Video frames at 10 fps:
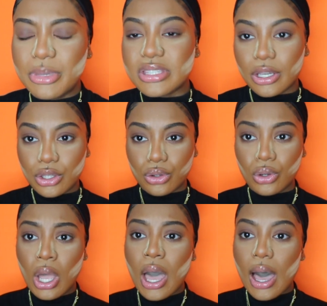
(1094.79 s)
me tell you,
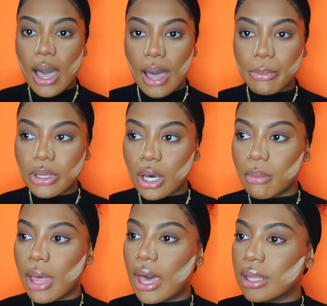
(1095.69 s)
I be
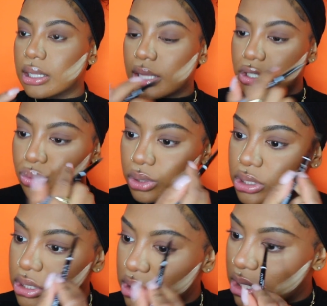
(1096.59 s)
up hella late
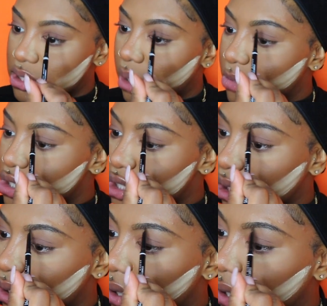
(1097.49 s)
doing the dumbest
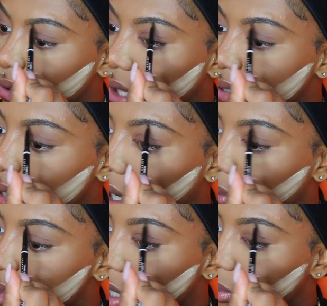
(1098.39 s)
shit. Like last night I
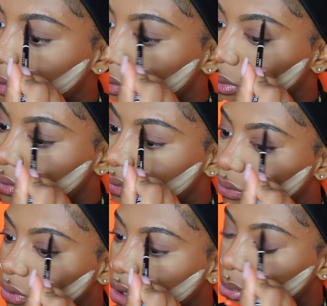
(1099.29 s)
was up
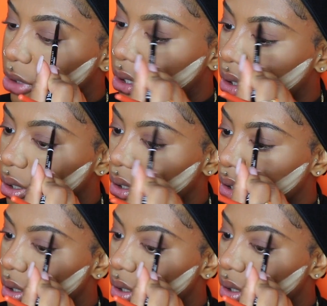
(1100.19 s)
filming